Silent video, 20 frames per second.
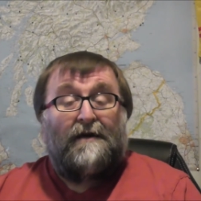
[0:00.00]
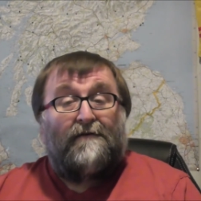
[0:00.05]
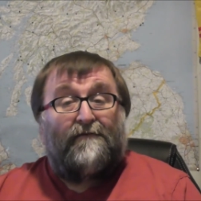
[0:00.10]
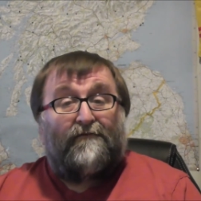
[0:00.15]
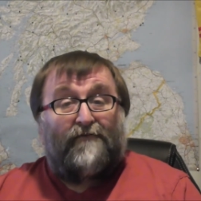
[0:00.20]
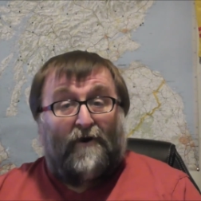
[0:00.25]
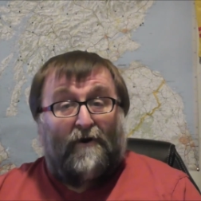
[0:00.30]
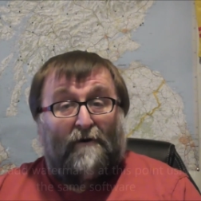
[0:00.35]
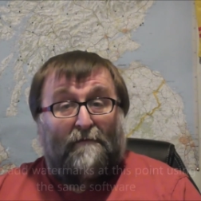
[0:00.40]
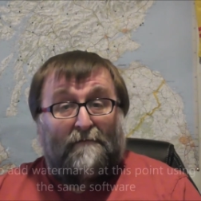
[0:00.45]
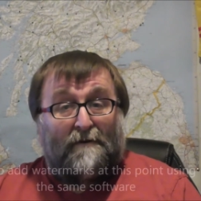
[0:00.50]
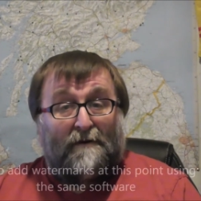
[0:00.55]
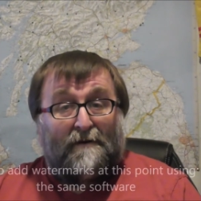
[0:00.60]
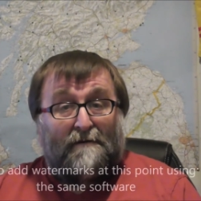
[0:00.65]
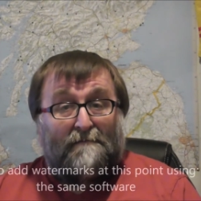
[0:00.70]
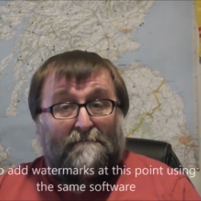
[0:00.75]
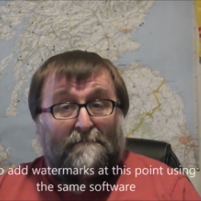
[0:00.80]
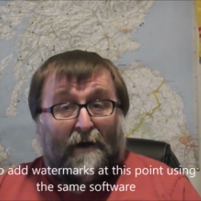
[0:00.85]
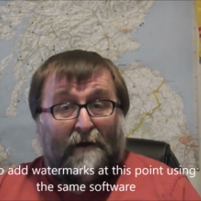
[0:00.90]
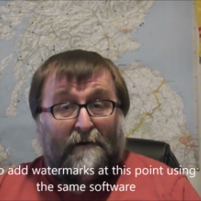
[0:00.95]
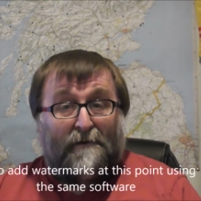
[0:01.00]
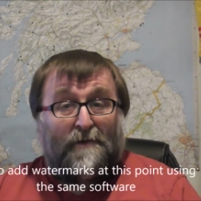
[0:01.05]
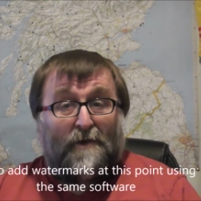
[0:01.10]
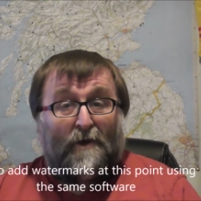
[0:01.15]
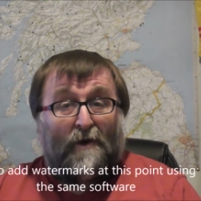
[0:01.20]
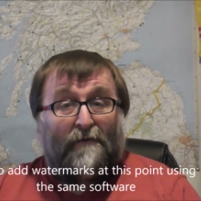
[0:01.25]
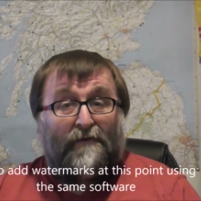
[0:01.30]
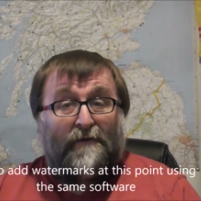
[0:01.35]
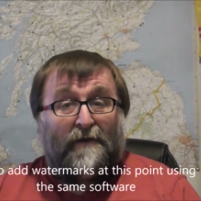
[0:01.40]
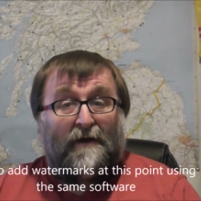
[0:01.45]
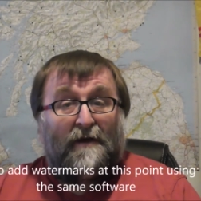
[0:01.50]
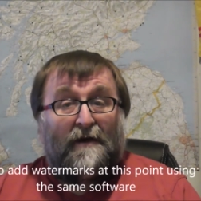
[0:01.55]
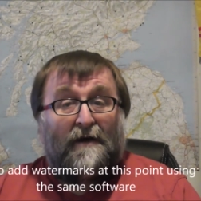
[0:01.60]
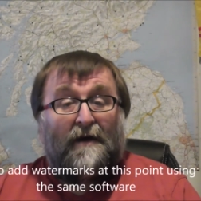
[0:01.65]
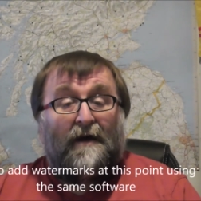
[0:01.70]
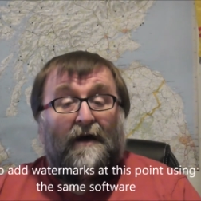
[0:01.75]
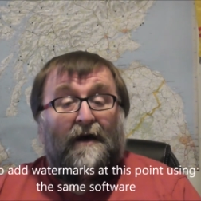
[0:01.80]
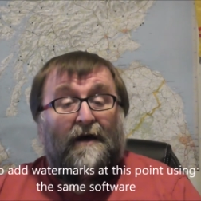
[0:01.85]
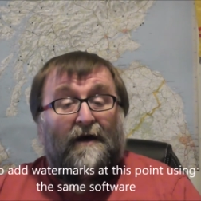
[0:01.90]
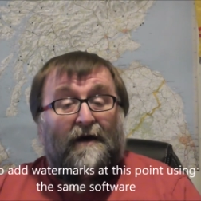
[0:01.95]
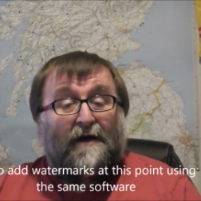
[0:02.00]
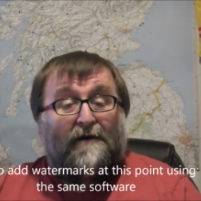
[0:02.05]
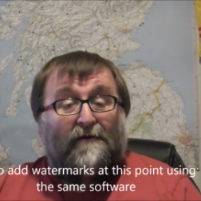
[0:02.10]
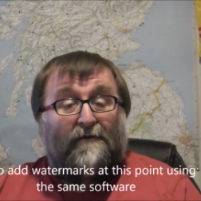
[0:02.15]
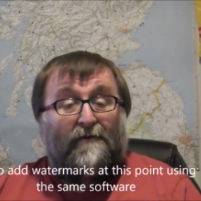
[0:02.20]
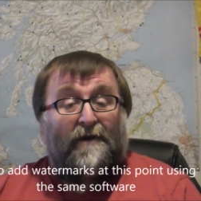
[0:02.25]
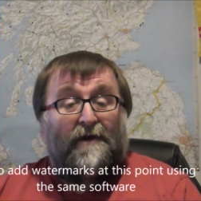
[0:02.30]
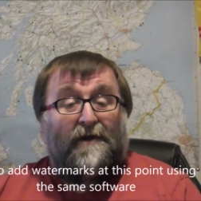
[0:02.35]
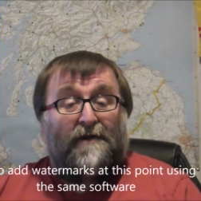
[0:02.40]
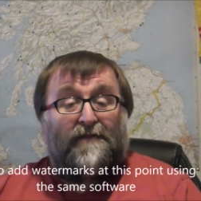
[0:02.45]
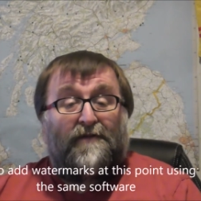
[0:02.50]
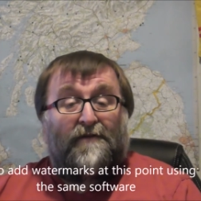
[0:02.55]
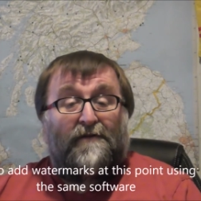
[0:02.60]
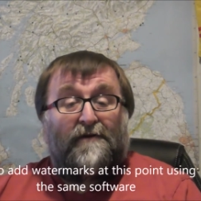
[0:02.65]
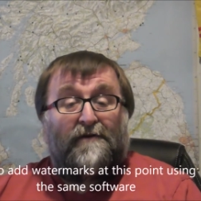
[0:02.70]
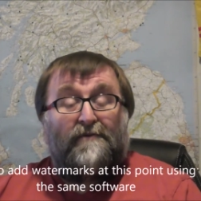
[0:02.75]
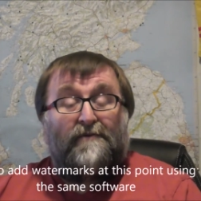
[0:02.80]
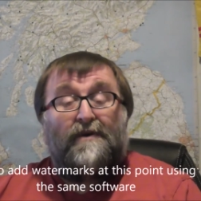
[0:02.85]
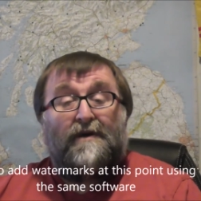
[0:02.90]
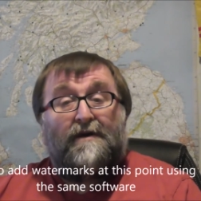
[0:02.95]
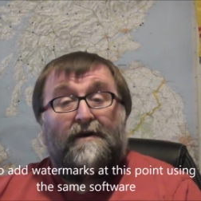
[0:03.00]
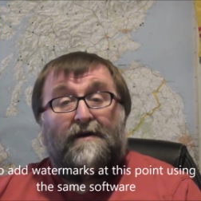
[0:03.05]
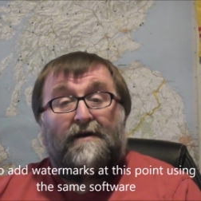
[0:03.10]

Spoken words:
from Microsoft, run it through